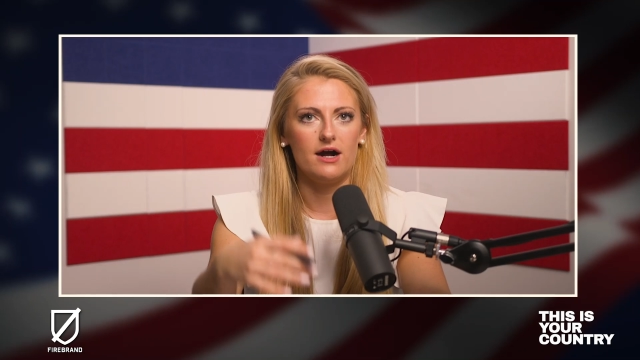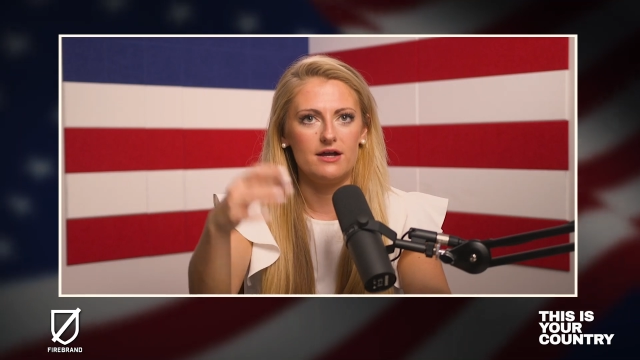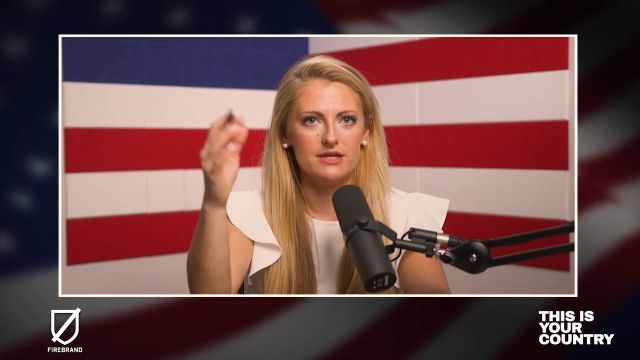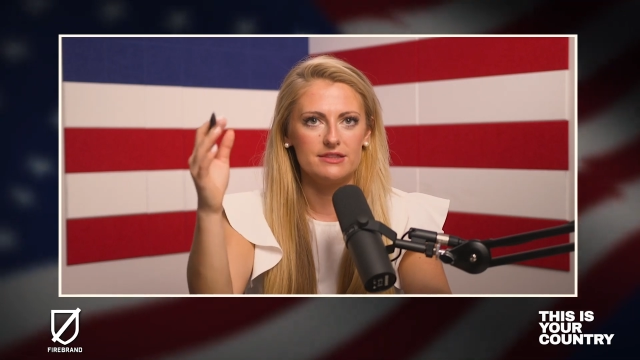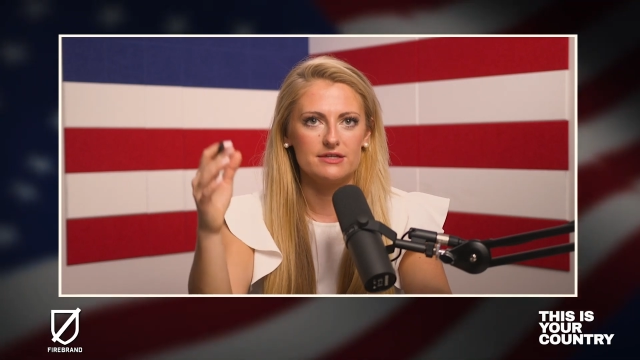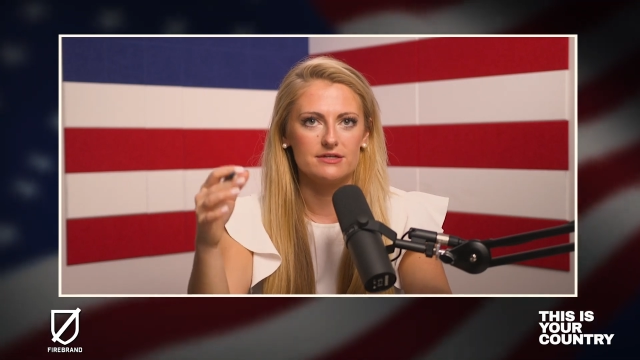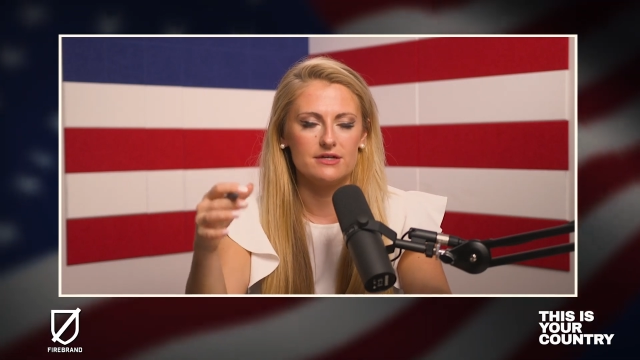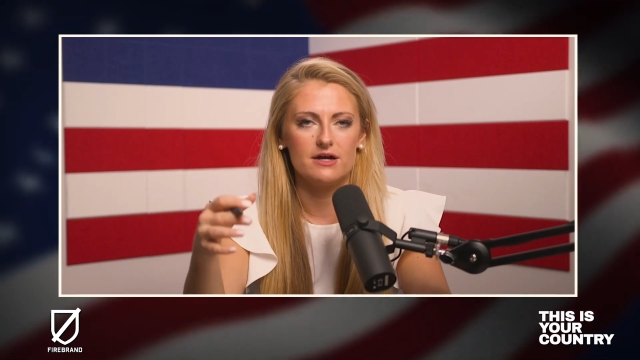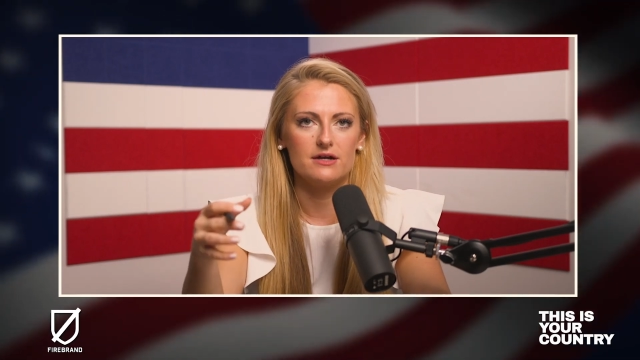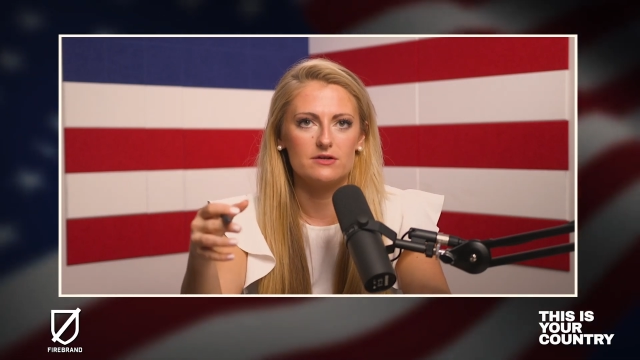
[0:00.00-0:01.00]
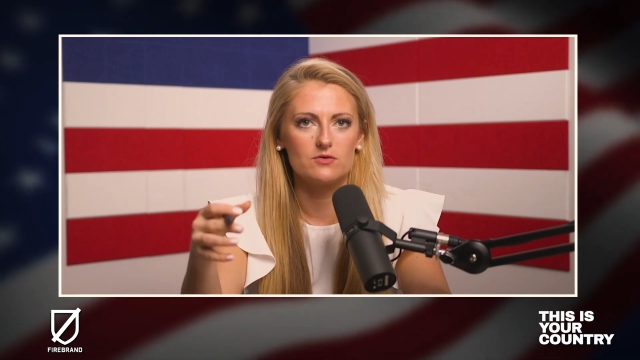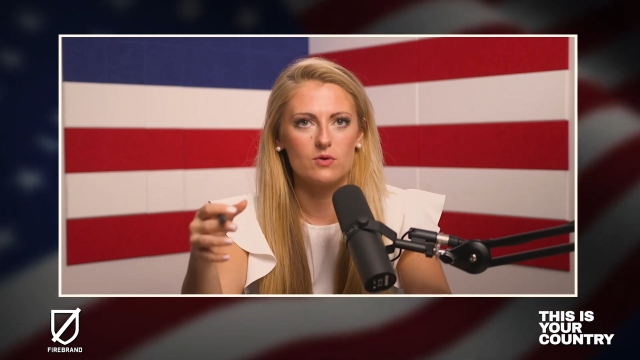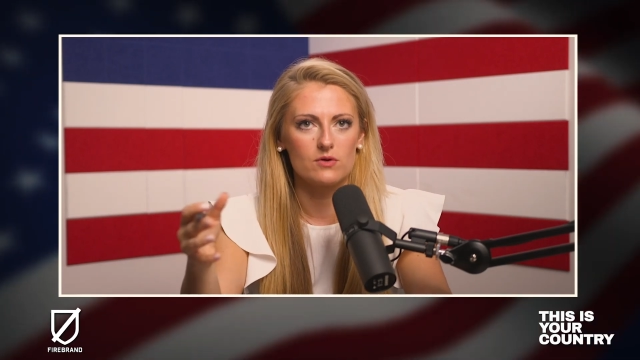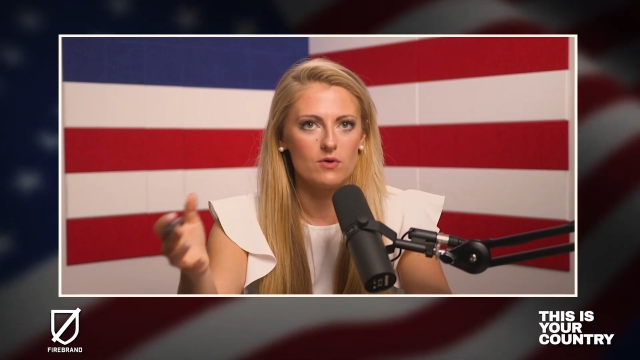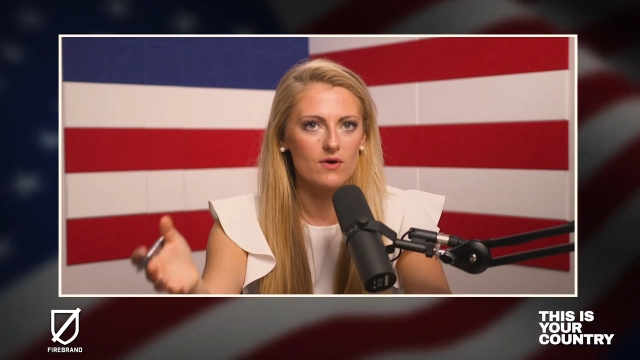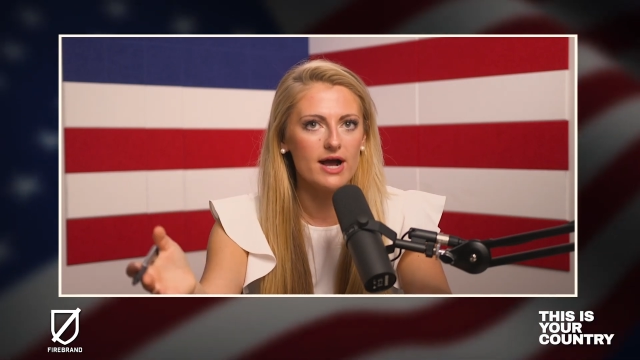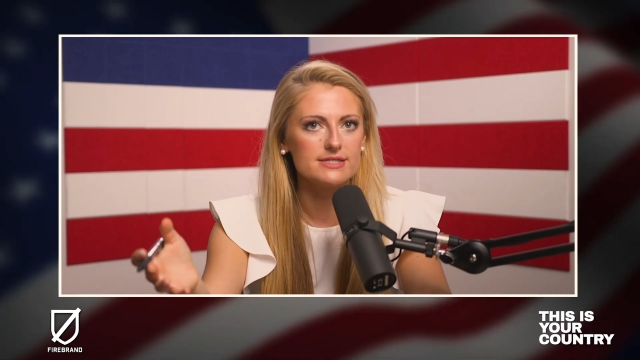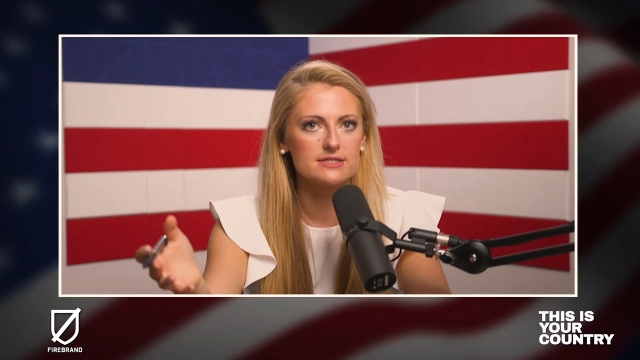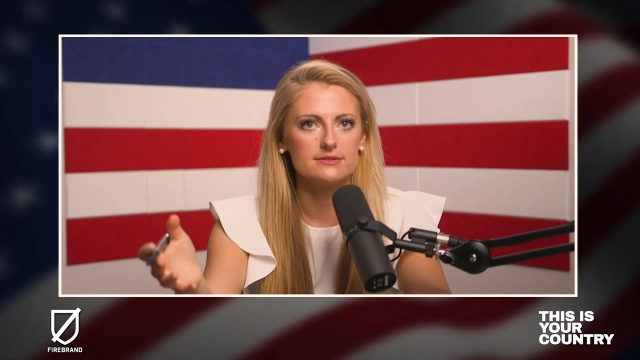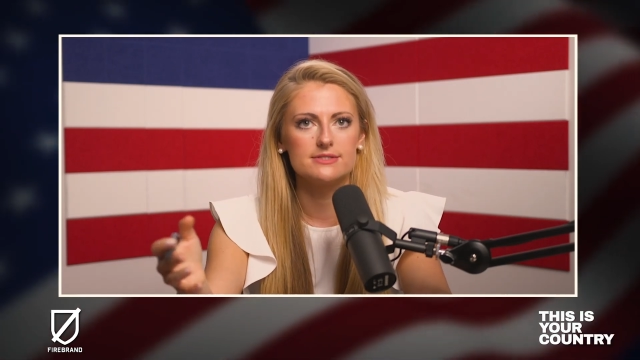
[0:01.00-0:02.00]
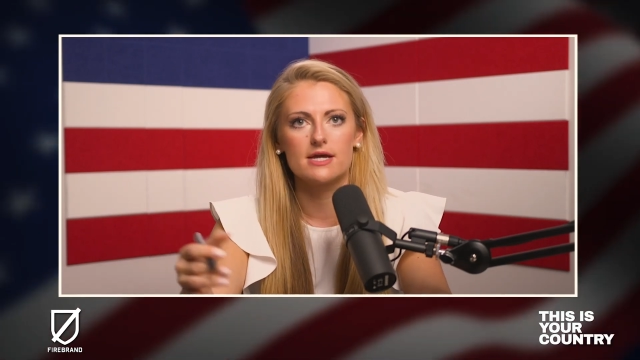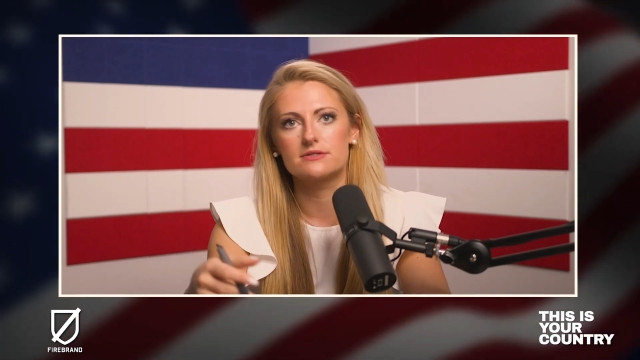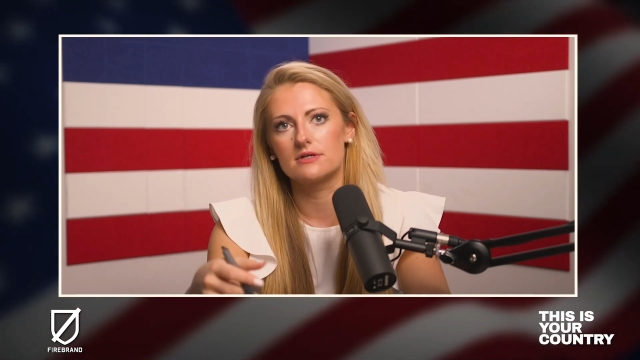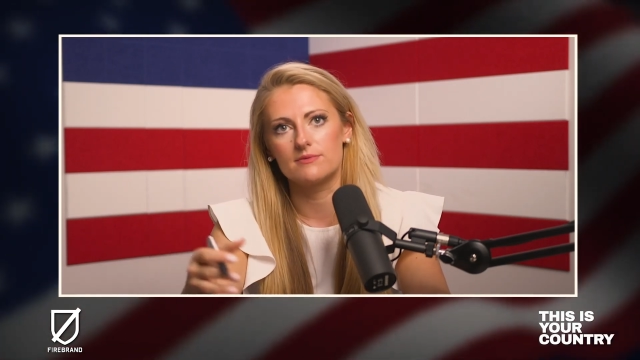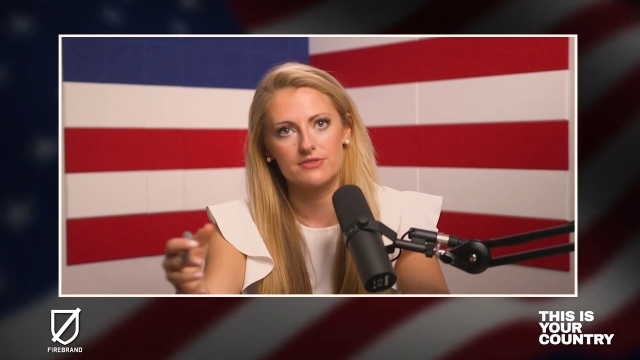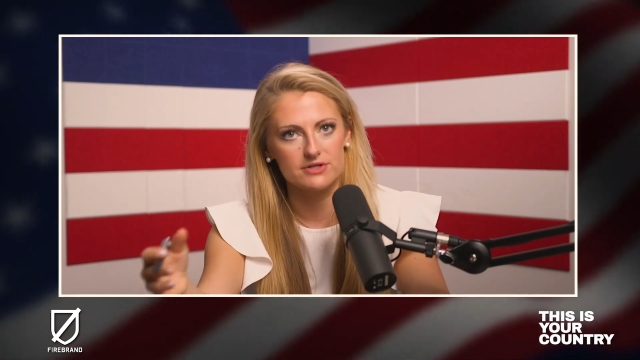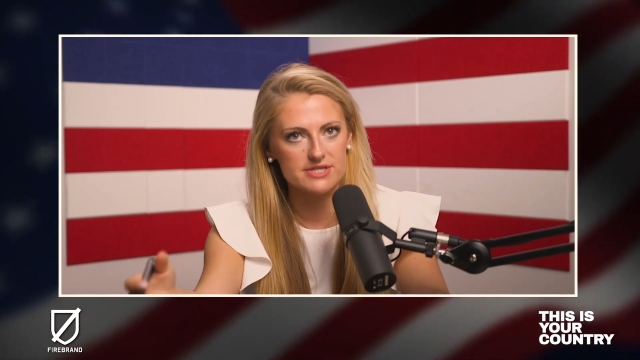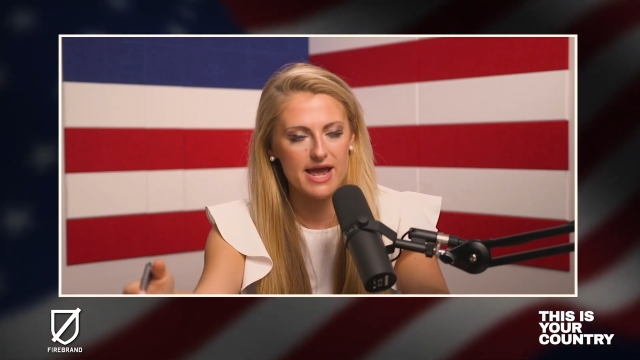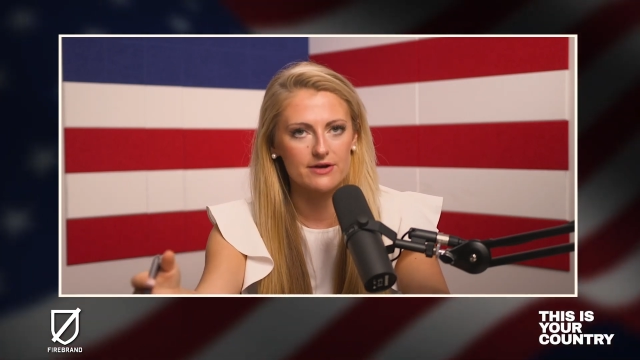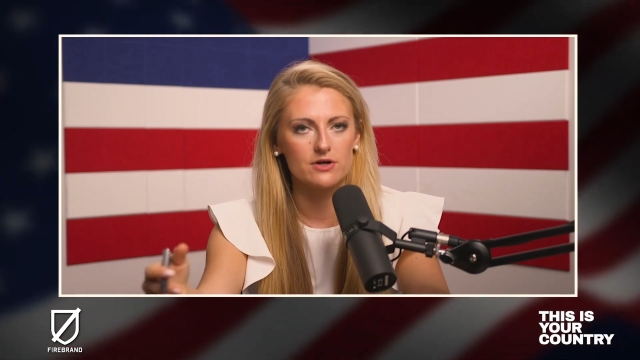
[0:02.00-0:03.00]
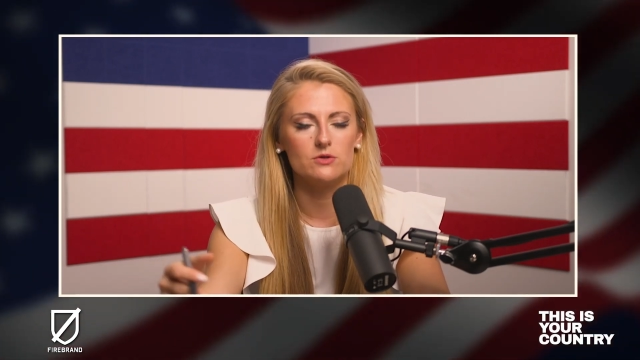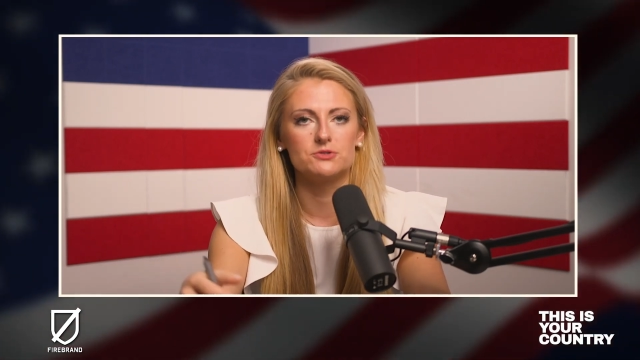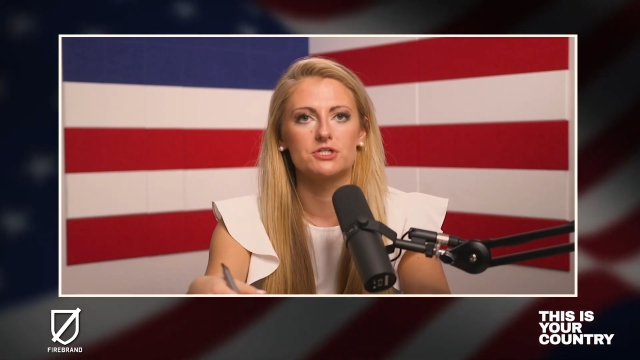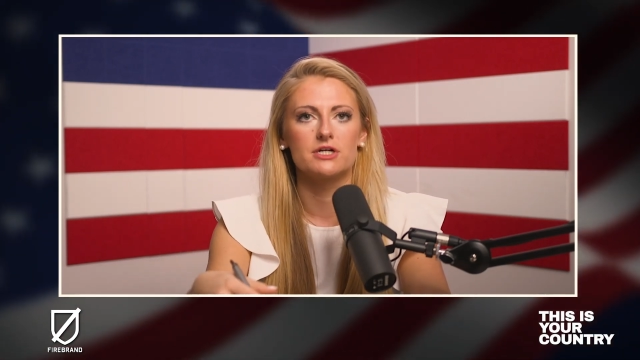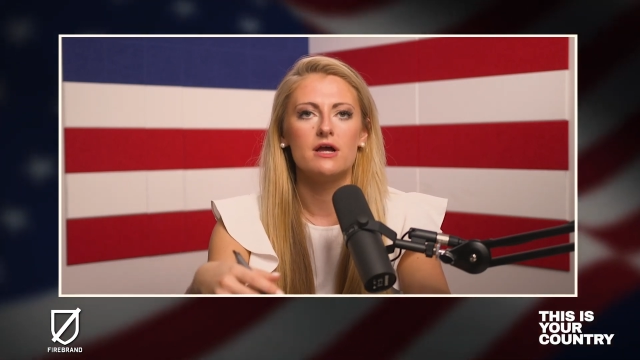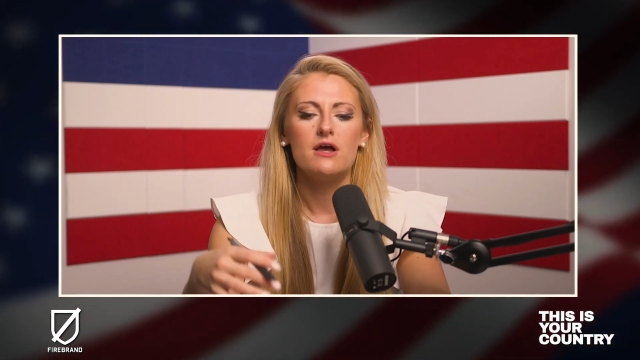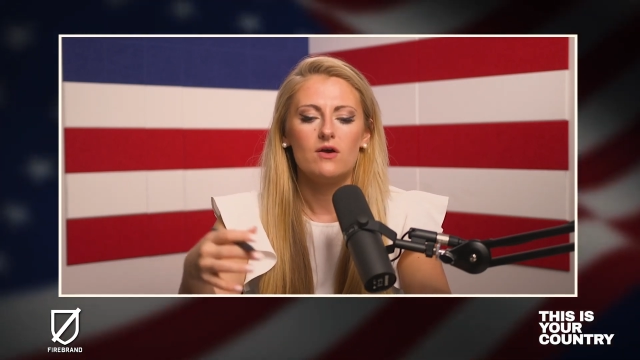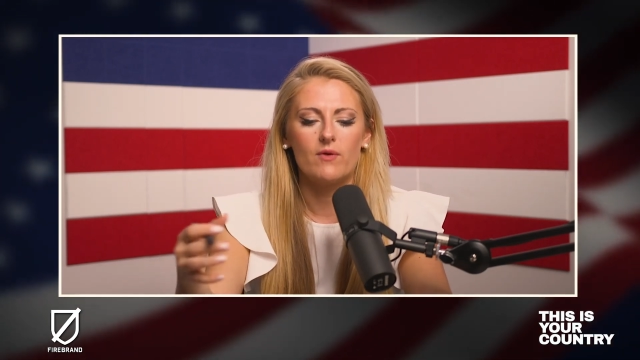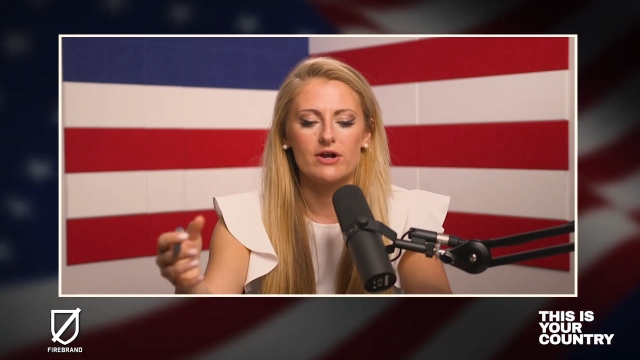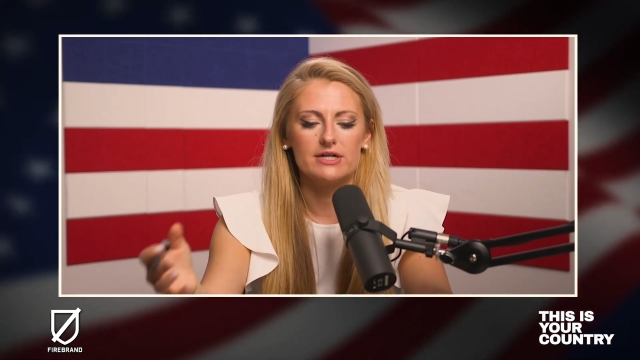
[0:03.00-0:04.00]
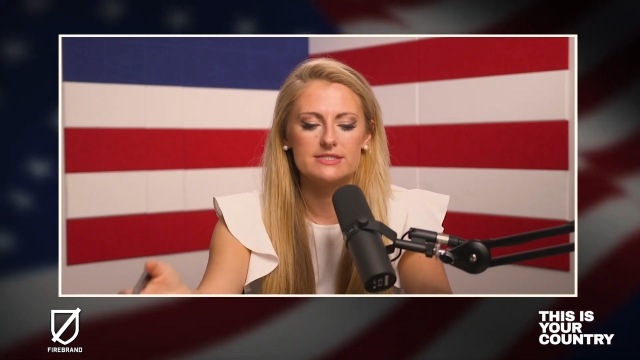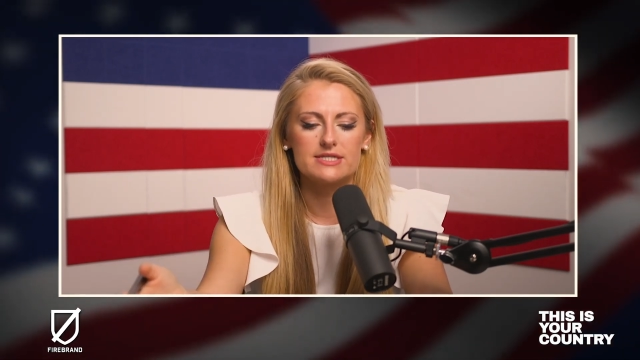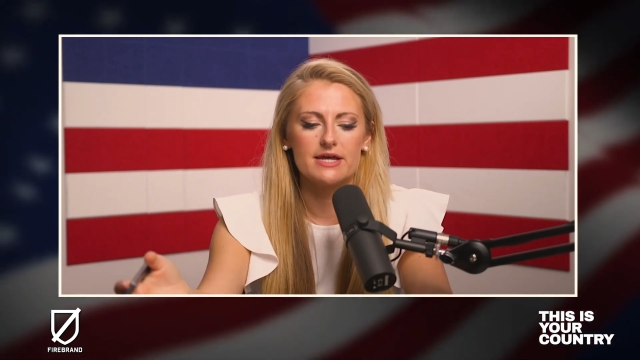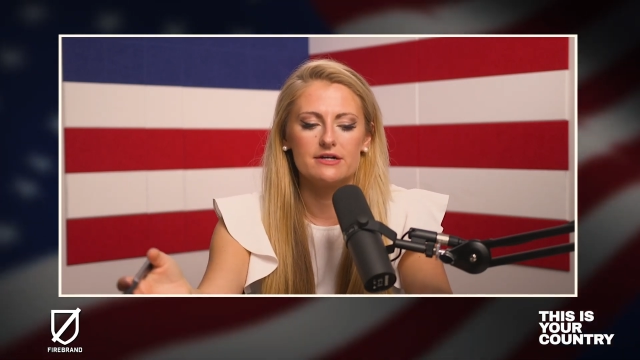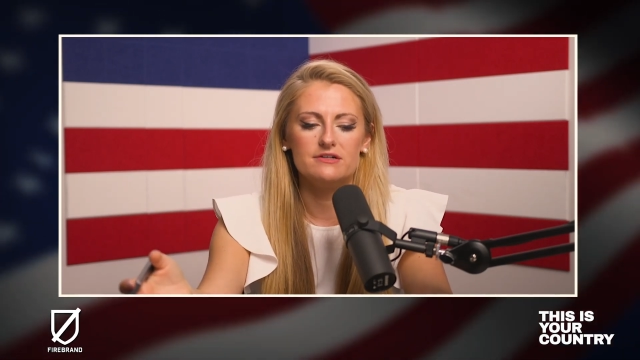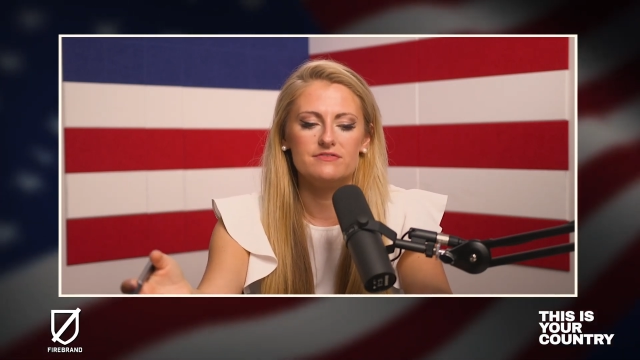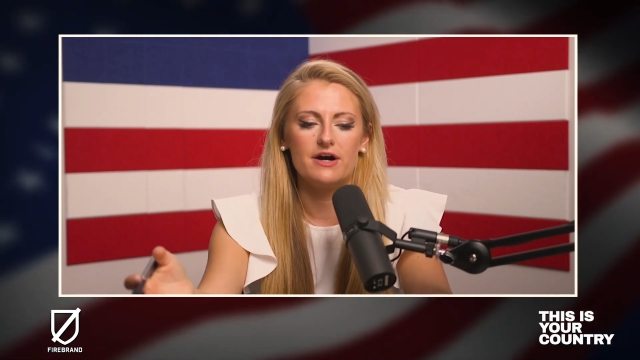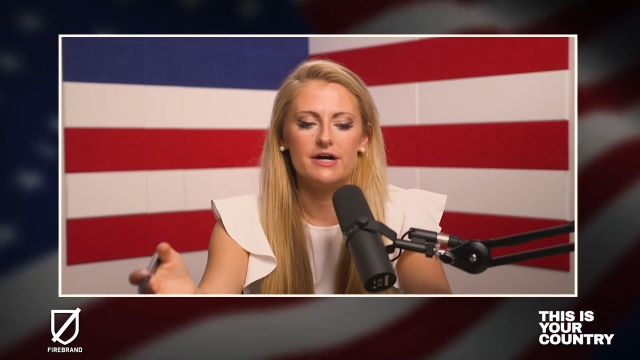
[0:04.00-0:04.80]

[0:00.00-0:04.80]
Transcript: in the quote unquote high skilled sector, whether it's agriculture, where instead of